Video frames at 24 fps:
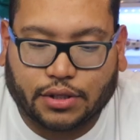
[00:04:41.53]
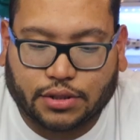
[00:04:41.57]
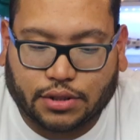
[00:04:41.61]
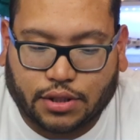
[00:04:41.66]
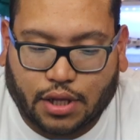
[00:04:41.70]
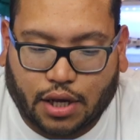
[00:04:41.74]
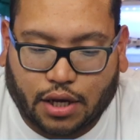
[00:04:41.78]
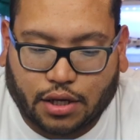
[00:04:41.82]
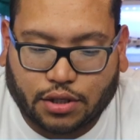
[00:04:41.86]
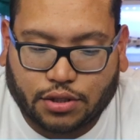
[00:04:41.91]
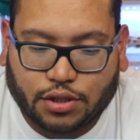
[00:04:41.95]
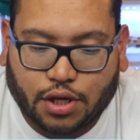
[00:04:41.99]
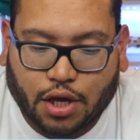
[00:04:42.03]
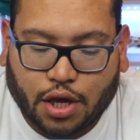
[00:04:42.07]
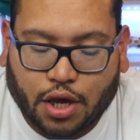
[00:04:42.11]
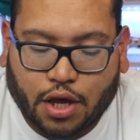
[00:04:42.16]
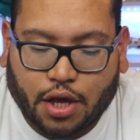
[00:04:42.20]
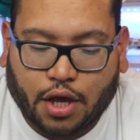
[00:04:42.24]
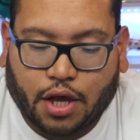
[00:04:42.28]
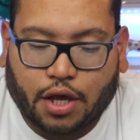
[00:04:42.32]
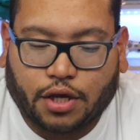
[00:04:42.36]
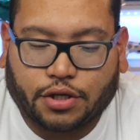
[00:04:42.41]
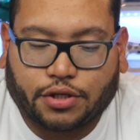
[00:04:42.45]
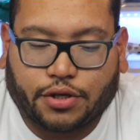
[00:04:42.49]
his lungs
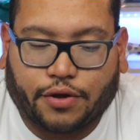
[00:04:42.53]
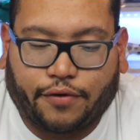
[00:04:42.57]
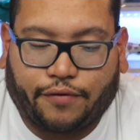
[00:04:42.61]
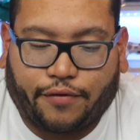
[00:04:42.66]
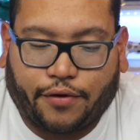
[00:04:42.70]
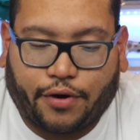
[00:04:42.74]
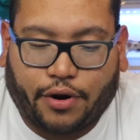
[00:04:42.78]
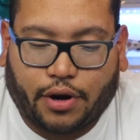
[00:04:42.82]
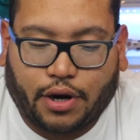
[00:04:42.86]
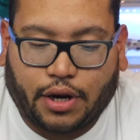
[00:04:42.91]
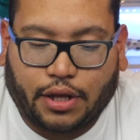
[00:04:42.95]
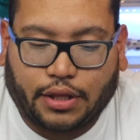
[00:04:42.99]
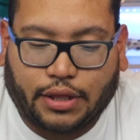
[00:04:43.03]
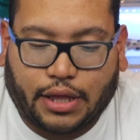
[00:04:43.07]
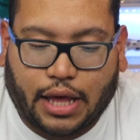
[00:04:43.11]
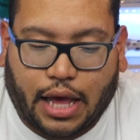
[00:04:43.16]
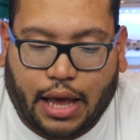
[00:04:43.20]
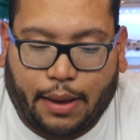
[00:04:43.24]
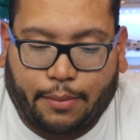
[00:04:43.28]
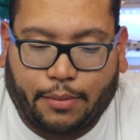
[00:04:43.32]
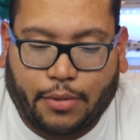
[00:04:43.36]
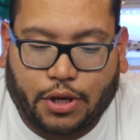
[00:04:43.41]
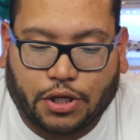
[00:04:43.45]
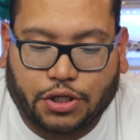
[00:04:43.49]
severely
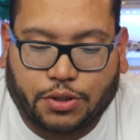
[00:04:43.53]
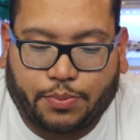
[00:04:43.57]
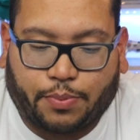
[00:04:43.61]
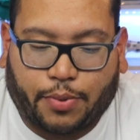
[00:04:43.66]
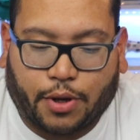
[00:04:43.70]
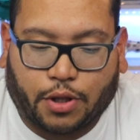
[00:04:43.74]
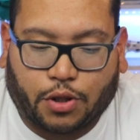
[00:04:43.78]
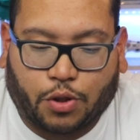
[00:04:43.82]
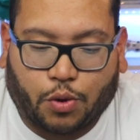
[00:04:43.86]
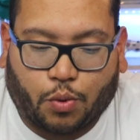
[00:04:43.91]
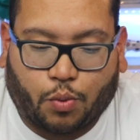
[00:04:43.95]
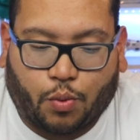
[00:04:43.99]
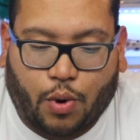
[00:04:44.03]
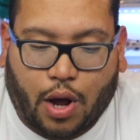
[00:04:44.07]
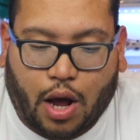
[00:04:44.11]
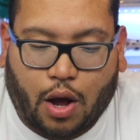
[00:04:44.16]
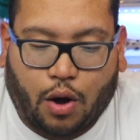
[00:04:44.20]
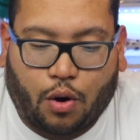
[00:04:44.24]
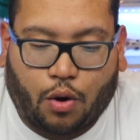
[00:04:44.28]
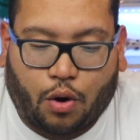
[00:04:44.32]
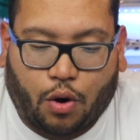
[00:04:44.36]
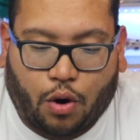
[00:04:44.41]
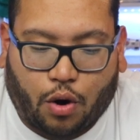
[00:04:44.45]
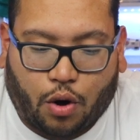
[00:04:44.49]
damaged, but
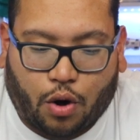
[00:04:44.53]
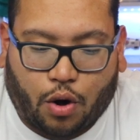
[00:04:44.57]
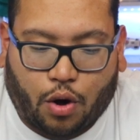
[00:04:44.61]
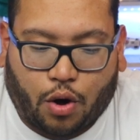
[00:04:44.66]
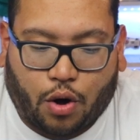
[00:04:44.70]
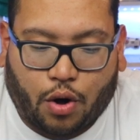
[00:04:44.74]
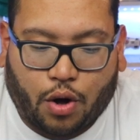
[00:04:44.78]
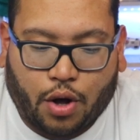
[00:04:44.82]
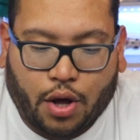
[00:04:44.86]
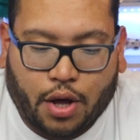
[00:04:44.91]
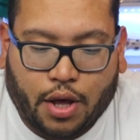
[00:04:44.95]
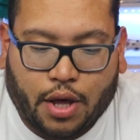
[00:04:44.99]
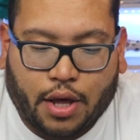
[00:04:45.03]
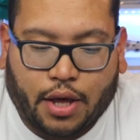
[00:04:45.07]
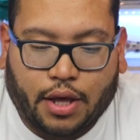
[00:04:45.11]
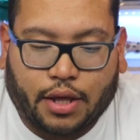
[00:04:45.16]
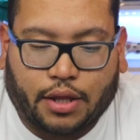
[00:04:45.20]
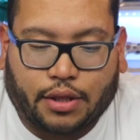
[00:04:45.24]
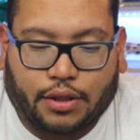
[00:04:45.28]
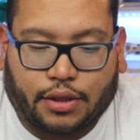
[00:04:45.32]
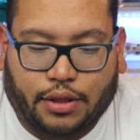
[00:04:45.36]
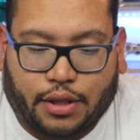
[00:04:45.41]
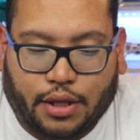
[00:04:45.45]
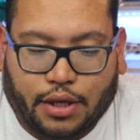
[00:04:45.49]
throughout all,
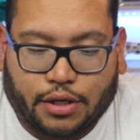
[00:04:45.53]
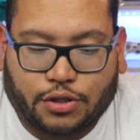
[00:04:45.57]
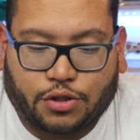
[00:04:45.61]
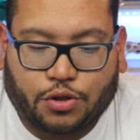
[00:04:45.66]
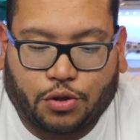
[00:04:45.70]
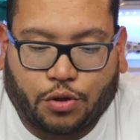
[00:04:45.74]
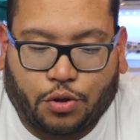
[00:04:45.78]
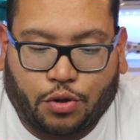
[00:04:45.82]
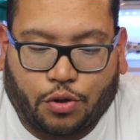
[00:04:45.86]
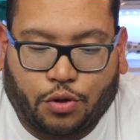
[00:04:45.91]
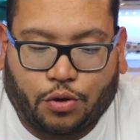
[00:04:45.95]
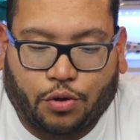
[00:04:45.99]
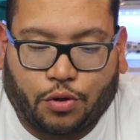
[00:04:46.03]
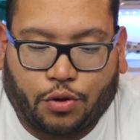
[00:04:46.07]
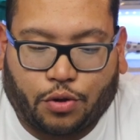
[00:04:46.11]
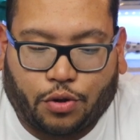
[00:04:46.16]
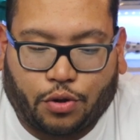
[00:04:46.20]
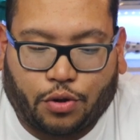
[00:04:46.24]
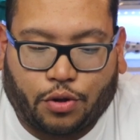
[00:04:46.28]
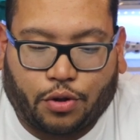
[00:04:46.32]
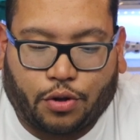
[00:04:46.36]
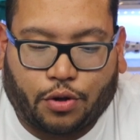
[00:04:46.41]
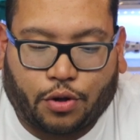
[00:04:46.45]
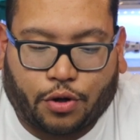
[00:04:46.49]
this
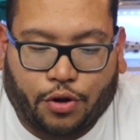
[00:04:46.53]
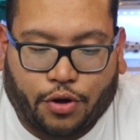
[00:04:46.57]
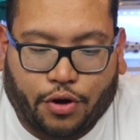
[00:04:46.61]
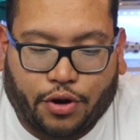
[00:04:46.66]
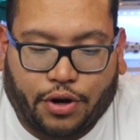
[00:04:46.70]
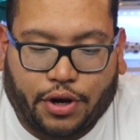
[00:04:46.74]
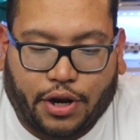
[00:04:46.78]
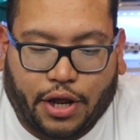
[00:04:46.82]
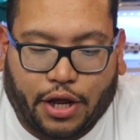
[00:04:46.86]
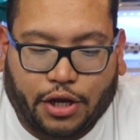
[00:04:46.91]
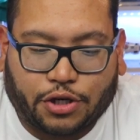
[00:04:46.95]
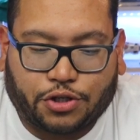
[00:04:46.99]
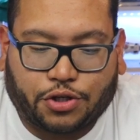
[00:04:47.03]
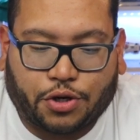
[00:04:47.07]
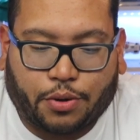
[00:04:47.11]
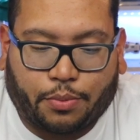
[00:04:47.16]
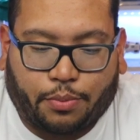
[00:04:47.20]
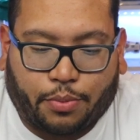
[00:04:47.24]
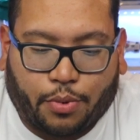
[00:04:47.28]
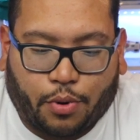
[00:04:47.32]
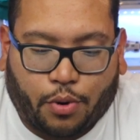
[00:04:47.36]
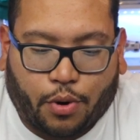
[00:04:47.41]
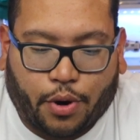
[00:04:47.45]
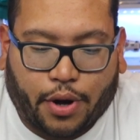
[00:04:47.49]

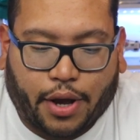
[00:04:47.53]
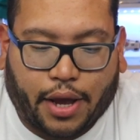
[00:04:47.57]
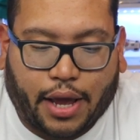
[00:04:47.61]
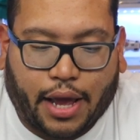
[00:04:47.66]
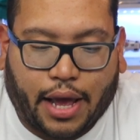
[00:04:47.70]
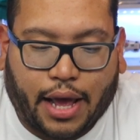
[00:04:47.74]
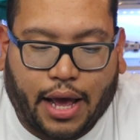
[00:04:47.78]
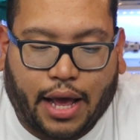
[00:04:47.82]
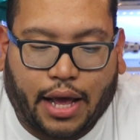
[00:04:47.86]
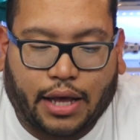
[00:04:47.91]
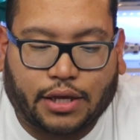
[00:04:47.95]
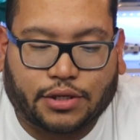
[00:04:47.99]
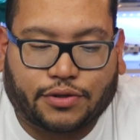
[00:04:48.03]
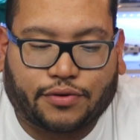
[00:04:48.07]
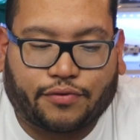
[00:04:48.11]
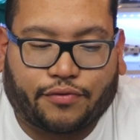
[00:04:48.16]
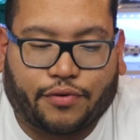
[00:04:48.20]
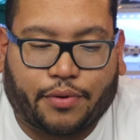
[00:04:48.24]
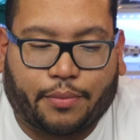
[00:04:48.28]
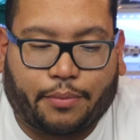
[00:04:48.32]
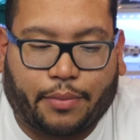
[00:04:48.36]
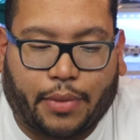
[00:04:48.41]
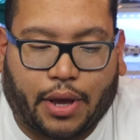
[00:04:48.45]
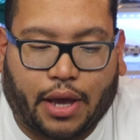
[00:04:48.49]
good-natured boy has
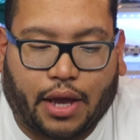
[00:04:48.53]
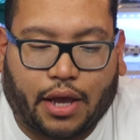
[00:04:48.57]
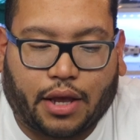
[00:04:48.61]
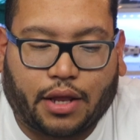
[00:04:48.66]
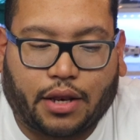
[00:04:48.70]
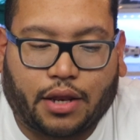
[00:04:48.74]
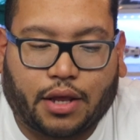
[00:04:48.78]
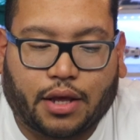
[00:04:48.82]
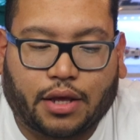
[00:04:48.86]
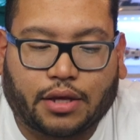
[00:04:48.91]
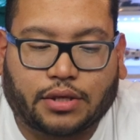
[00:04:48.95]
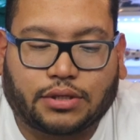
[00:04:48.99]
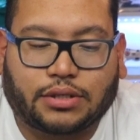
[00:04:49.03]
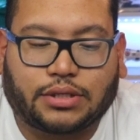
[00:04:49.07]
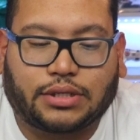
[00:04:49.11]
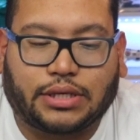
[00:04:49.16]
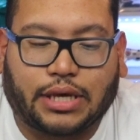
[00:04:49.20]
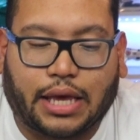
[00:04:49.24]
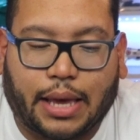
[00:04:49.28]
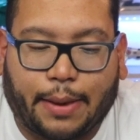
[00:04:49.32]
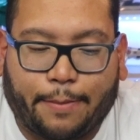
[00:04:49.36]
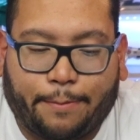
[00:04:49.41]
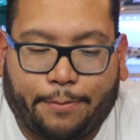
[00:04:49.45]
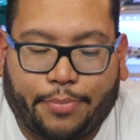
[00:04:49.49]
remained
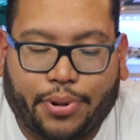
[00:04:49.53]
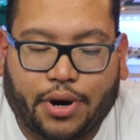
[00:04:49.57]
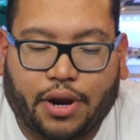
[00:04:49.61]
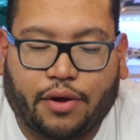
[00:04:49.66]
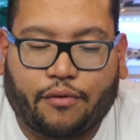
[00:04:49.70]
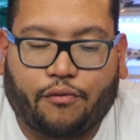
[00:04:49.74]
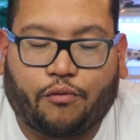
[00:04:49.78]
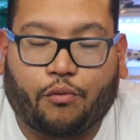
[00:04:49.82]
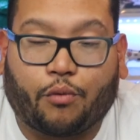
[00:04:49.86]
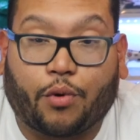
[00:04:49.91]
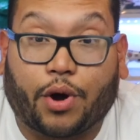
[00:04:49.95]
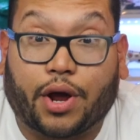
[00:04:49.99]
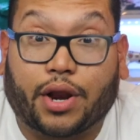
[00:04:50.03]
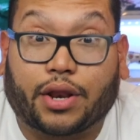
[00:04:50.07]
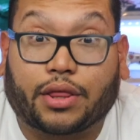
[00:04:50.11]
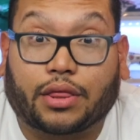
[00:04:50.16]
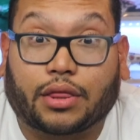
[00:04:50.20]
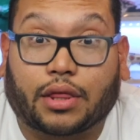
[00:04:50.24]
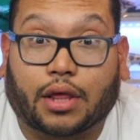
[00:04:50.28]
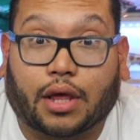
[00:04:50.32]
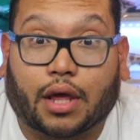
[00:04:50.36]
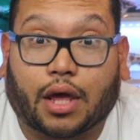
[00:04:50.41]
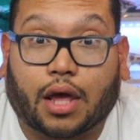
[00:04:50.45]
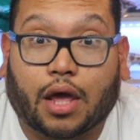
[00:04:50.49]
siempre
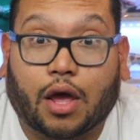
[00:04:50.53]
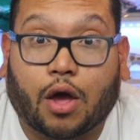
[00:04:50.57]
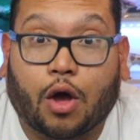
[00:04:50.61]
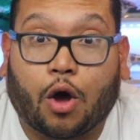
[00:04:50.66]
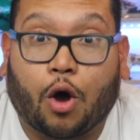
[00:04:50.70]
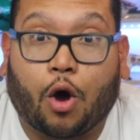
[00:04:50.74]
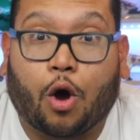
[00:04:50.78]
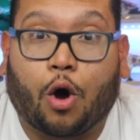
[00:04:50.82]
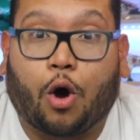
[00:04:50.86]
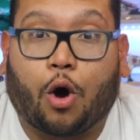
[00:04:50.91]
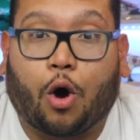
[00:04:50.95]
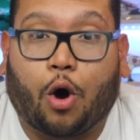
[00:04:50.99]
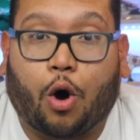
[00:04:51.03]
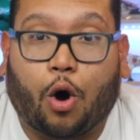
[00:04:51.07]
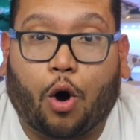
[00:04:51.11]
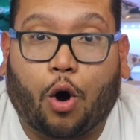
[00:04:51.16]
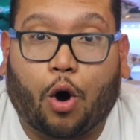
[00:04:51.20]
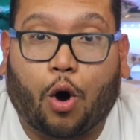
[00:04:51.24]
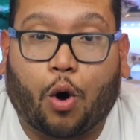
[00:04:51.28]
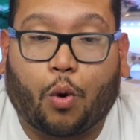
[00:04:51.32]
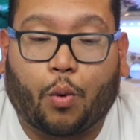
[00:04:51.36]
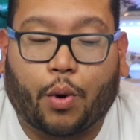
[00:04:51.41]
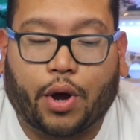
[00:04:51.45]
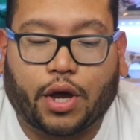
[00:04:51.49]
fuerte,
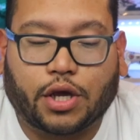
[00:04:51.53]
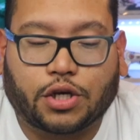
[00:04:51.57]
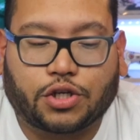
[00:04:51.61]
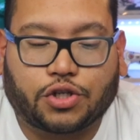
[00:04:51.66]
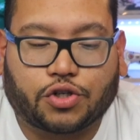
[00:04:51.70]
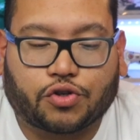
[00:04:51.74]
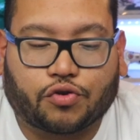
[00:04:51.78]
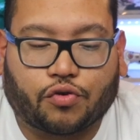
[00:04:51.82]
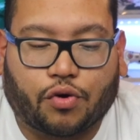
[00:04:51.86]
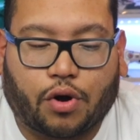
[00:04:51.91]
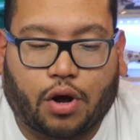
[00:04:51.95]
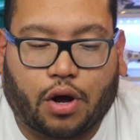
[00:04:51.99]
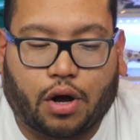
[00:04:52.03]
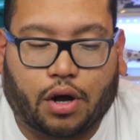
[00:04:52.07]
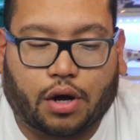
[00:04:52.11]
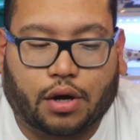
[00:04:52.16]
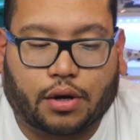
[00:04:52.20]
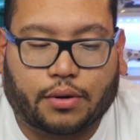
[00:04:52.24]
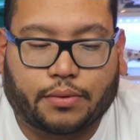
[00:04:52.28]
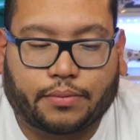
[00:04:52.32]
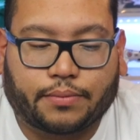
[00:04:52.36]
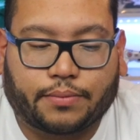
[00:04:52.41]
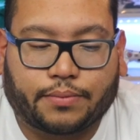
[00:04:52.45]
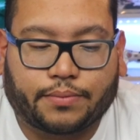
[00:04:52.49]
always
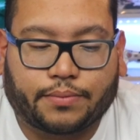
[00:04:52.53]
strong.